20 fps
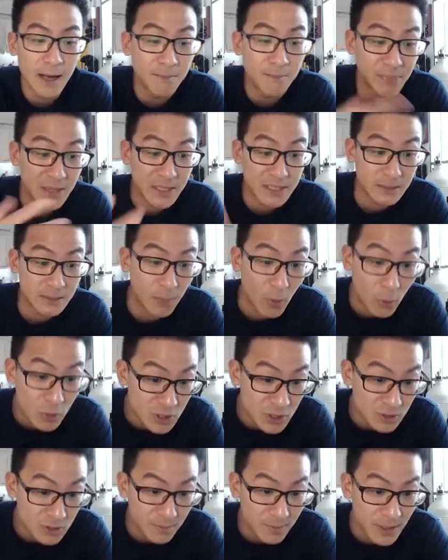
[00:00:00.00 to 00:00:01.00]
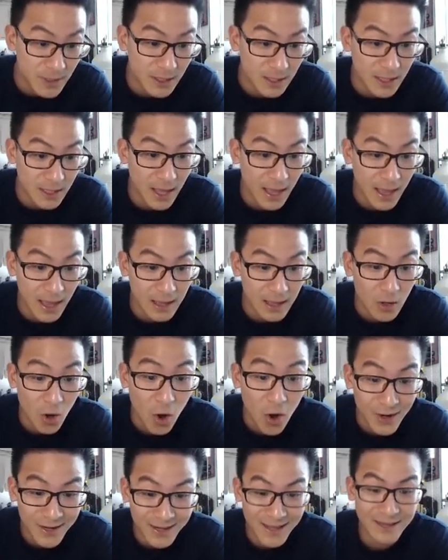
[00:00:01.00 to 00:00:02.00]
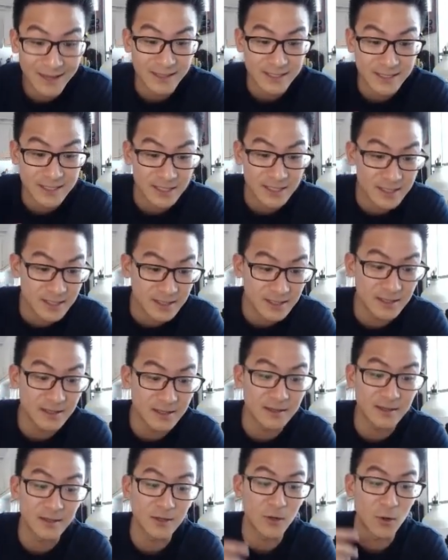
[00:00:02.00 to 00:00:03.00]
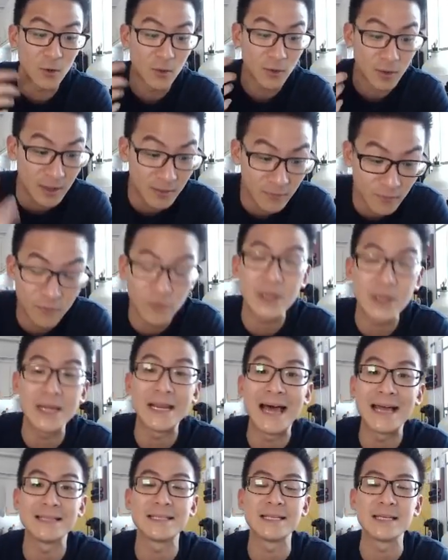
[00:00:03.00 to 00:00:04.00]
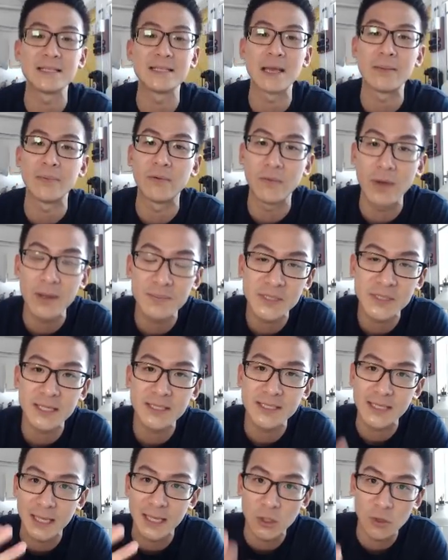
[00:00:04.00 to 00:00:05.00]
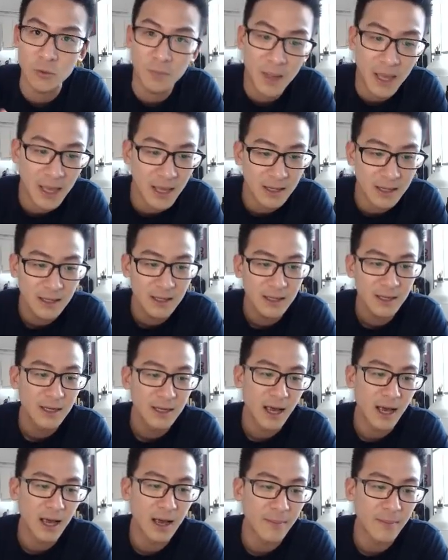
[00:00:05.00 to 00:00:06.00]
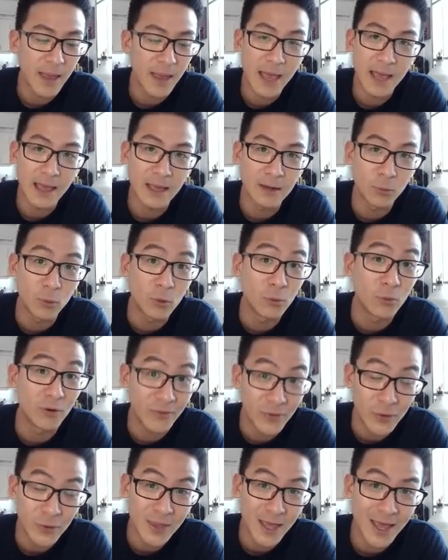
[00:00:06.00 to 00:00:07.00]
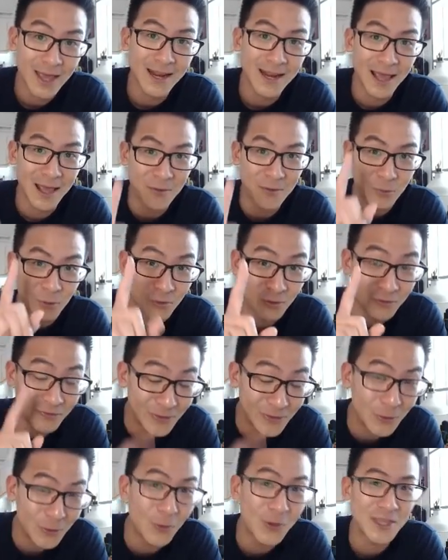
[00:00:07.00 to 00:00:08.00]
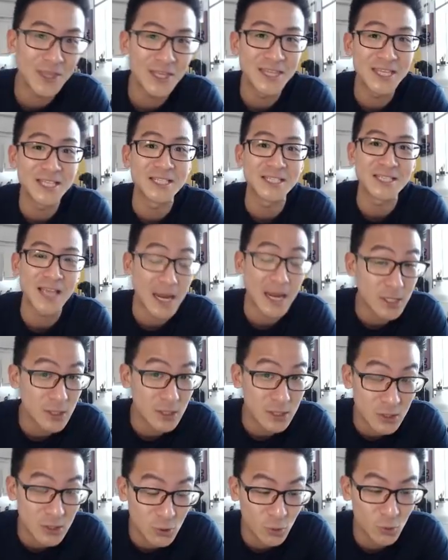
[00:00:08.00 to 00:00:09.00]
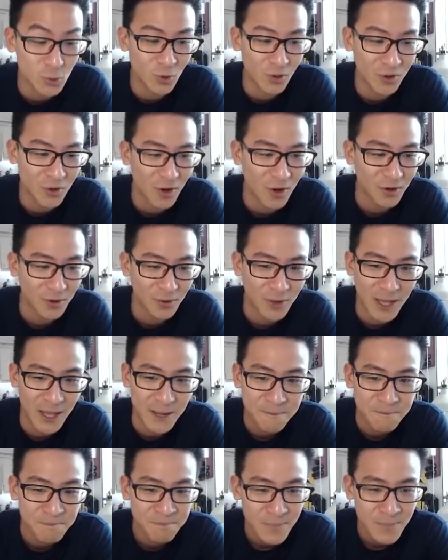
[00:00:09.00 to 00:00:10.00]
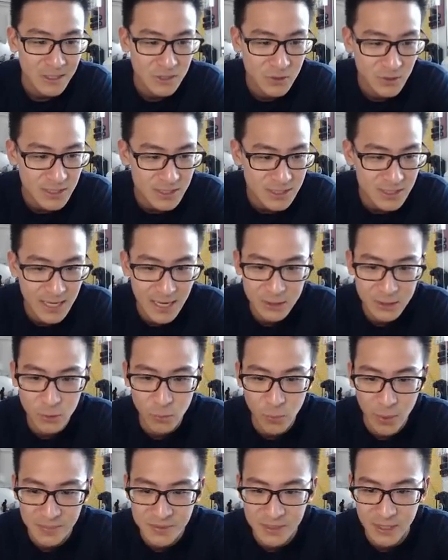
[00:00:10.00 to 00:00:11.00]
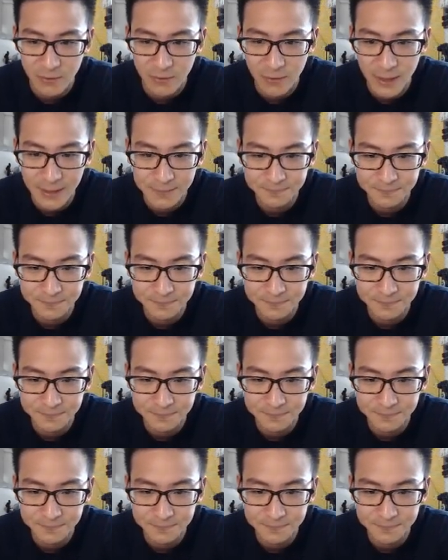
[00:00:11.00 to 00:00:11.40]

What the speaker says: It's supposed to be an online assistant, freelancing type of website to get you paid, and we'll review that and we'll review whether this is actually true or not. Okay, so this is the actual website, right?